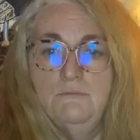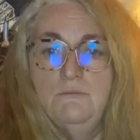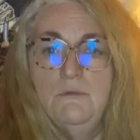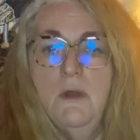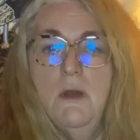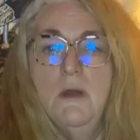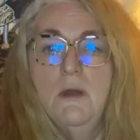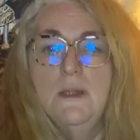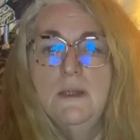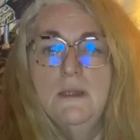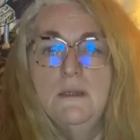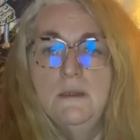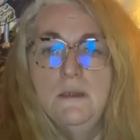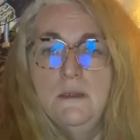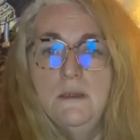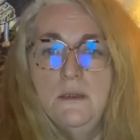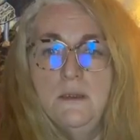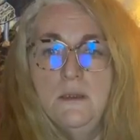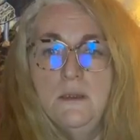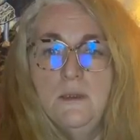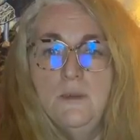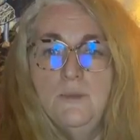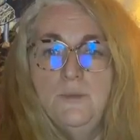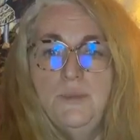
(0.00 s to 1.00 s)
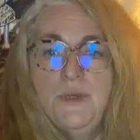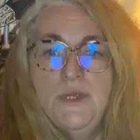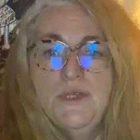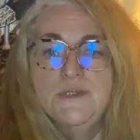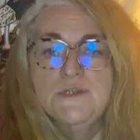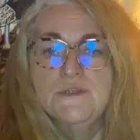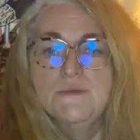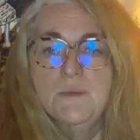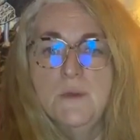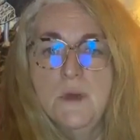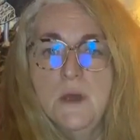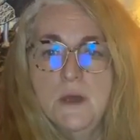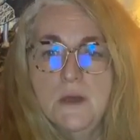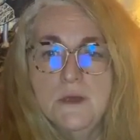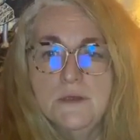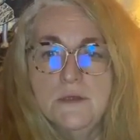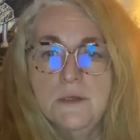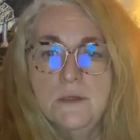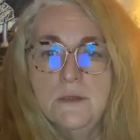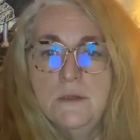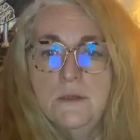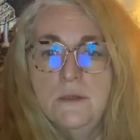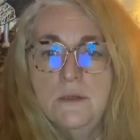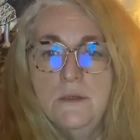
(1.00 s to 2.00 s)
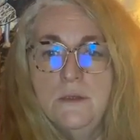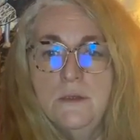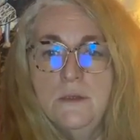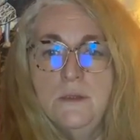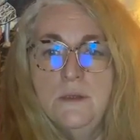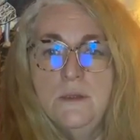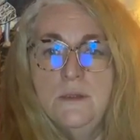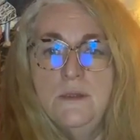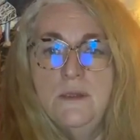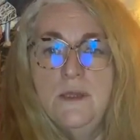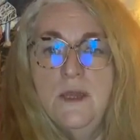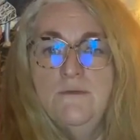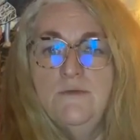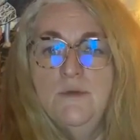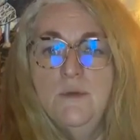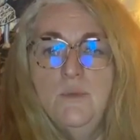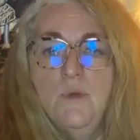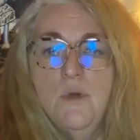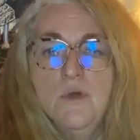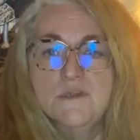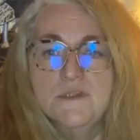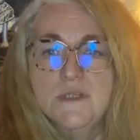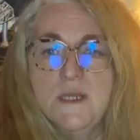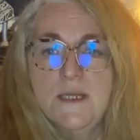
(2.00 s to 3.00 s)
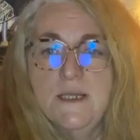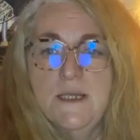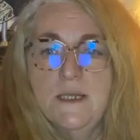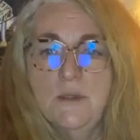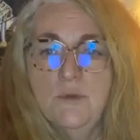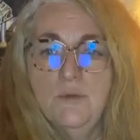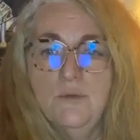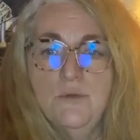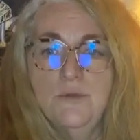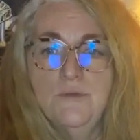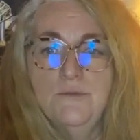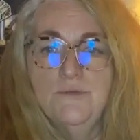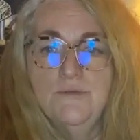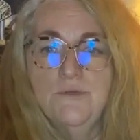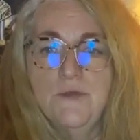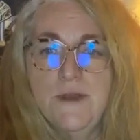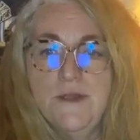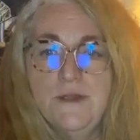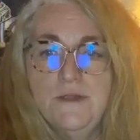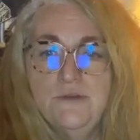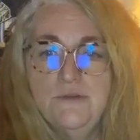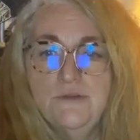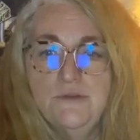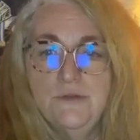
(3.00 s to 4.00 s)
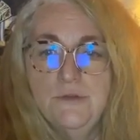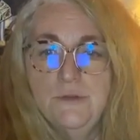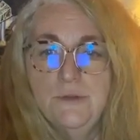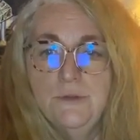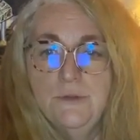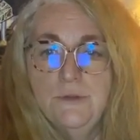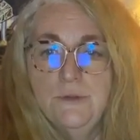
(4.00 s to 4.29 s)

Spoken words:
Right, pissoir. Never was any good at French.